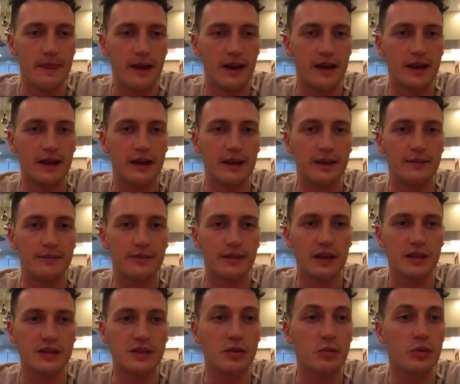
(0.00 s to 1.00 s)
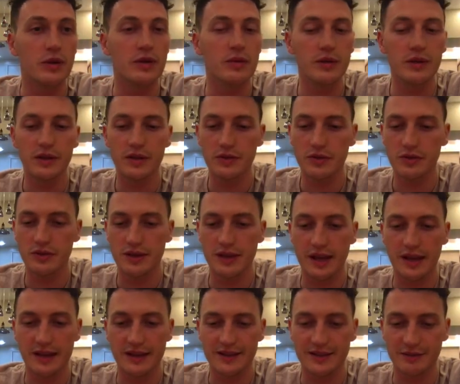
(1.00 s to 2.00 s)
So what I want to do
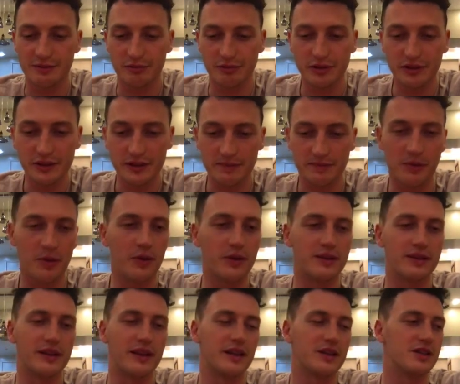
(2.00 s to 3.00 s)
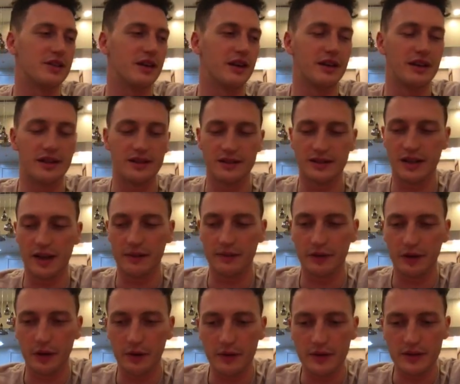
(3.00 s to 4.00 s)
today is a really important lecture, and
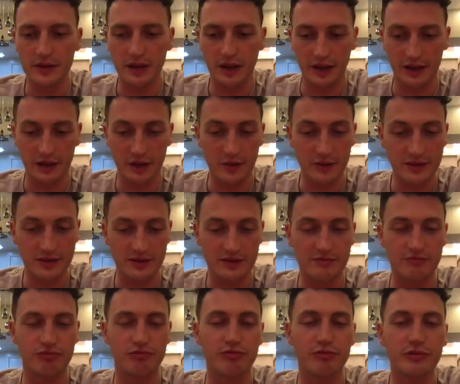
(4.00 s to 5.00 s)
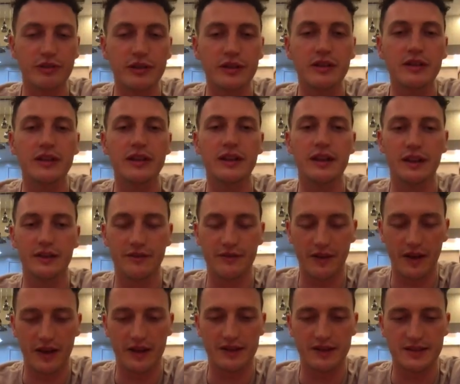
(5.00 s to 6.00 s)
I go into really
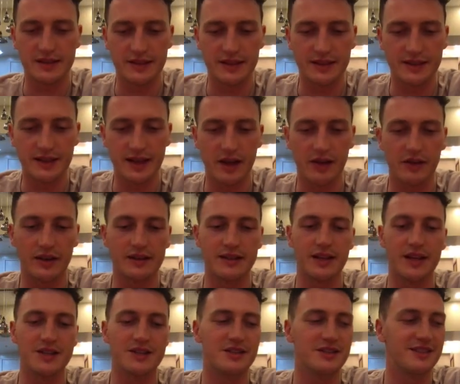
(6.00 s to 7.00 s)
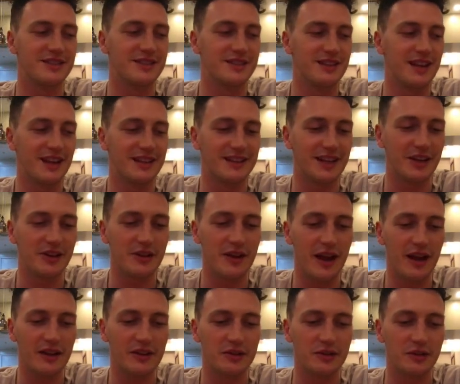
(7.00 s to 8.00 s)
advanced detail, and I tell you
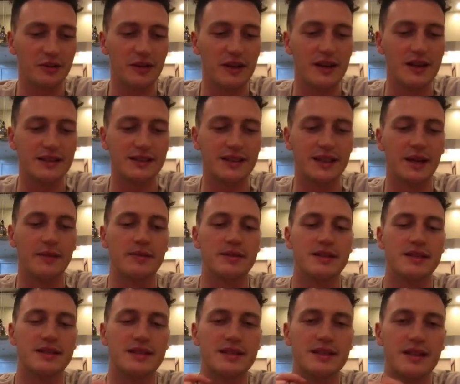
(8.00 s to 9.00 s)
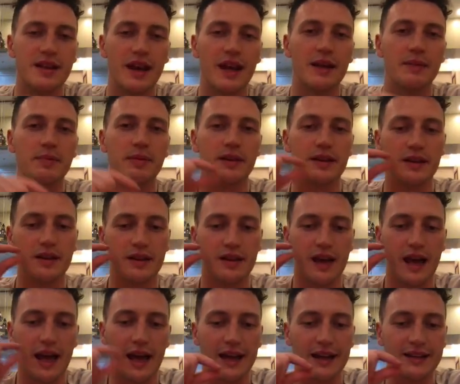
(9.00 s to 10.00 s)
how to set up sniper
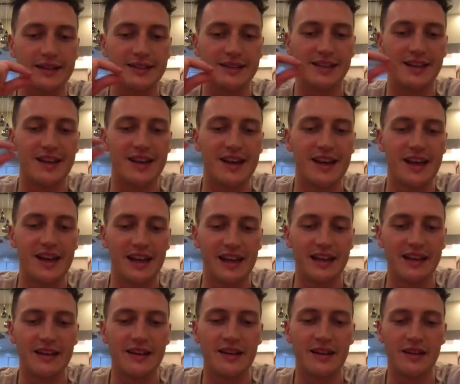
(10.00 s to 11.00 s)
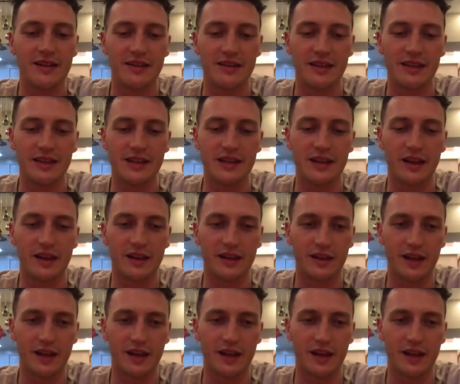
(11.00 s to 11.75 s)
ads in the